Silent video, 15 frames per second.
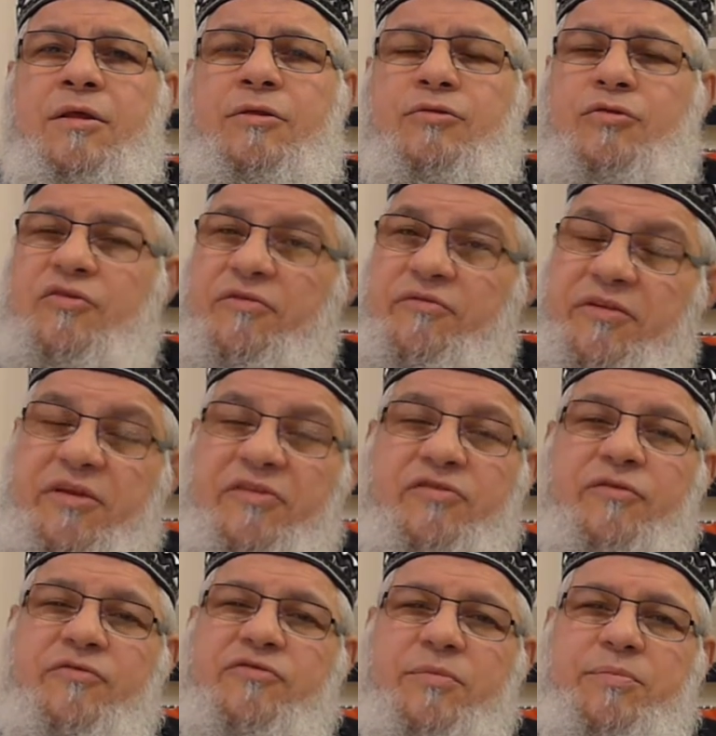to the face
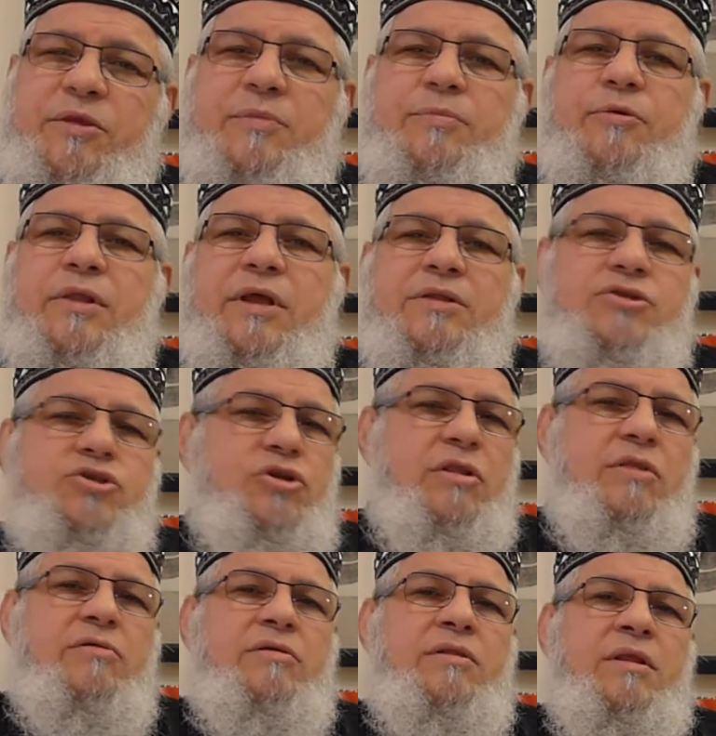of the people and
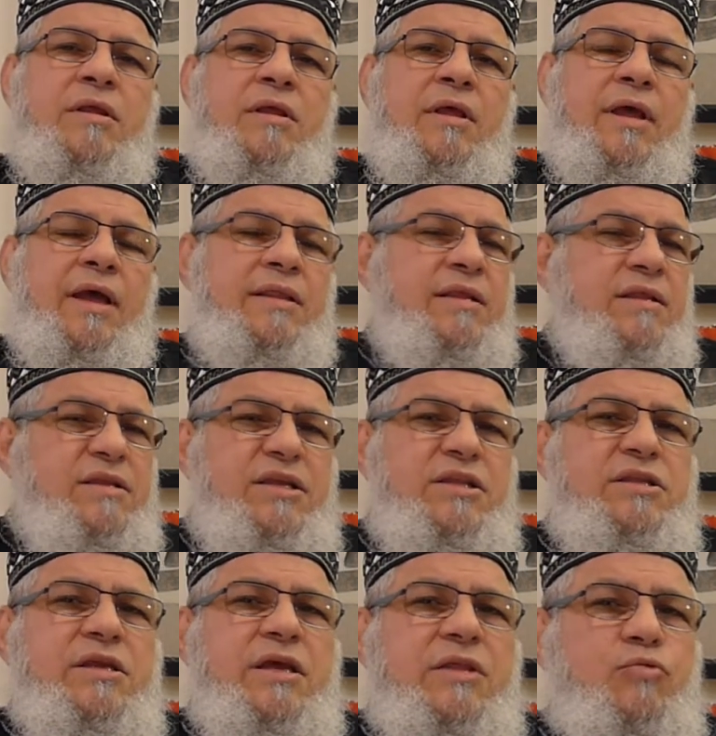children and the
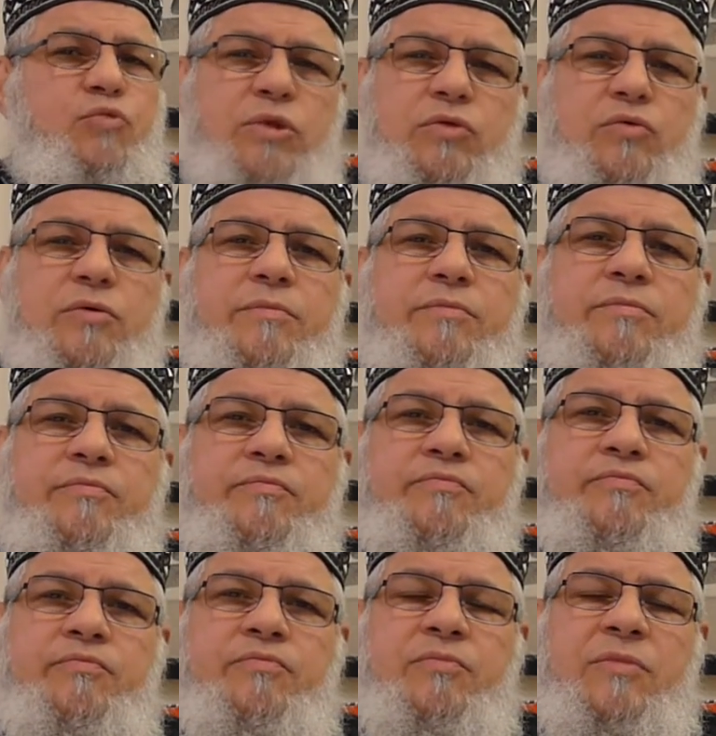needy and widow.
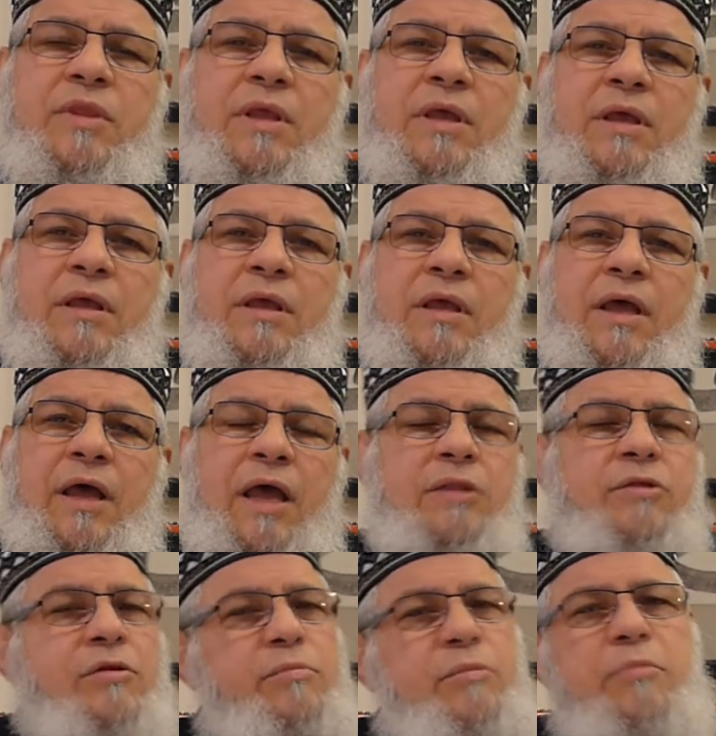And
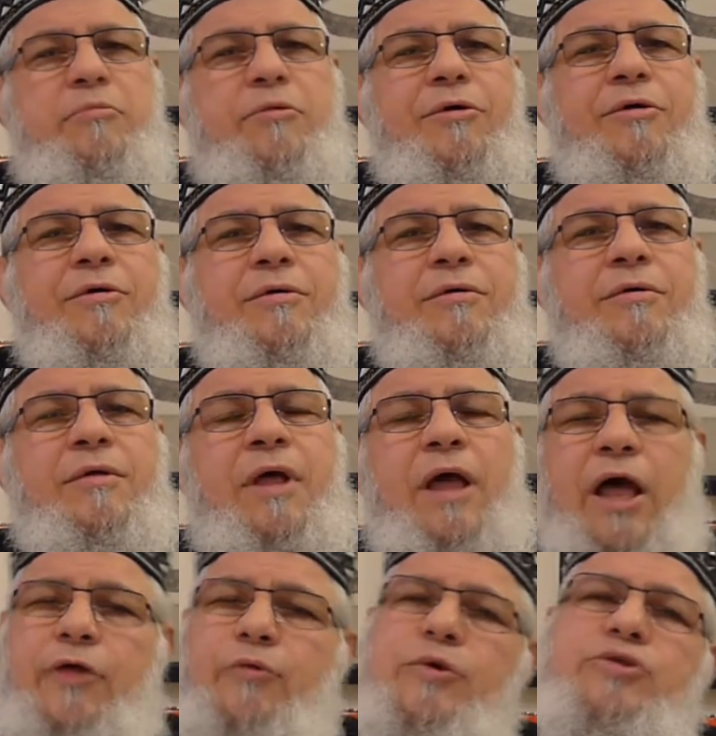remember,
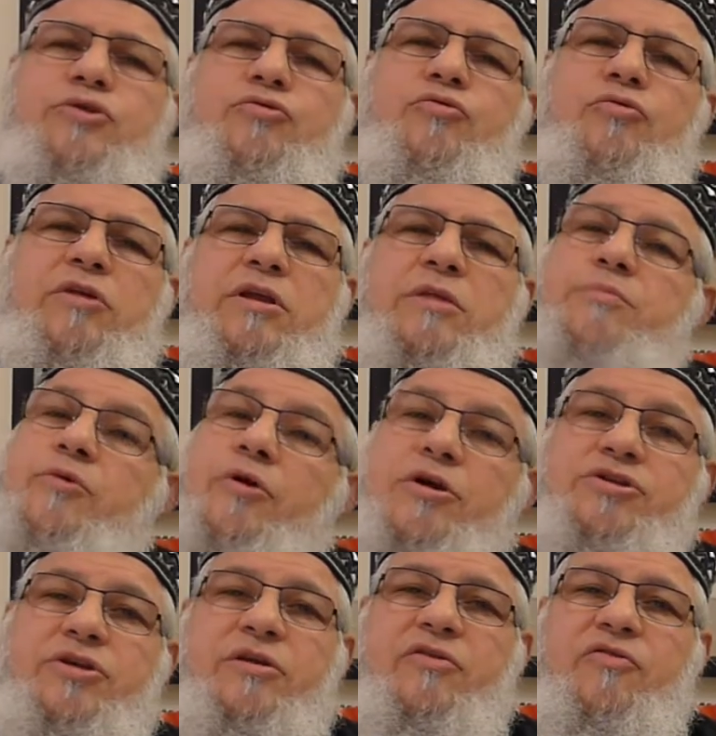I wanted to read
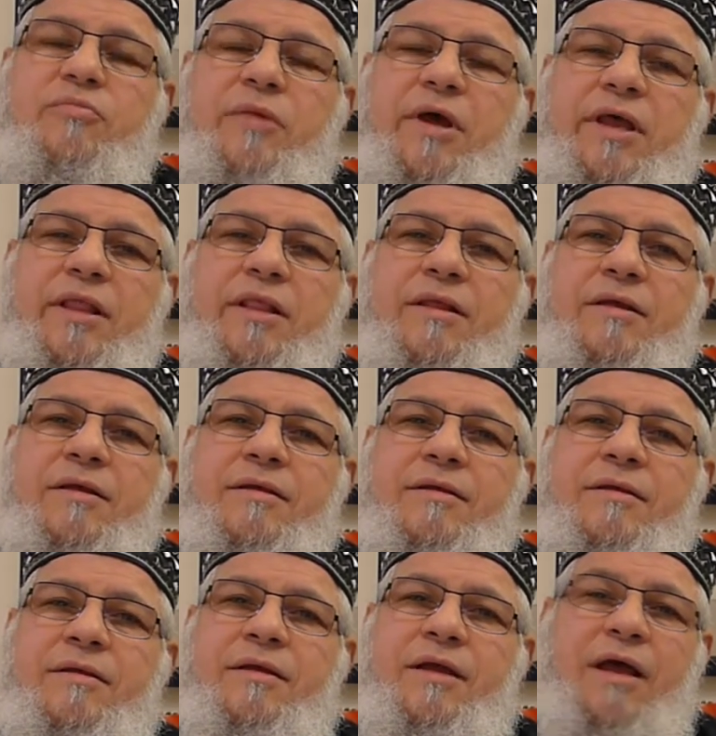Project Smile
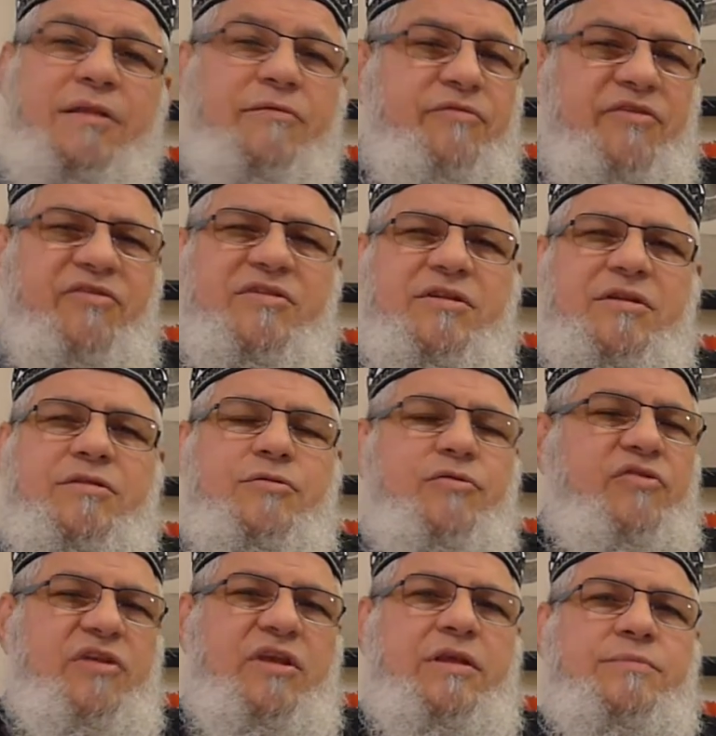and visit it to
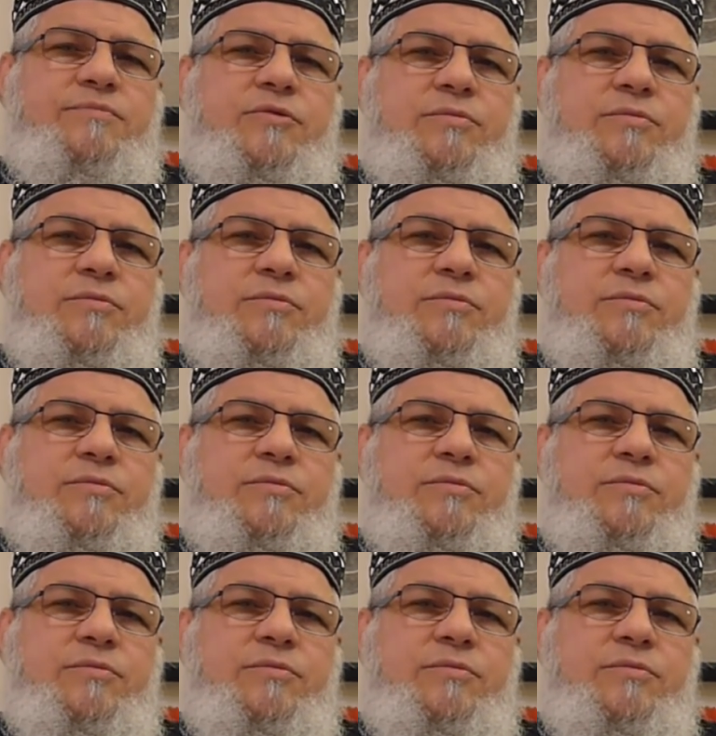see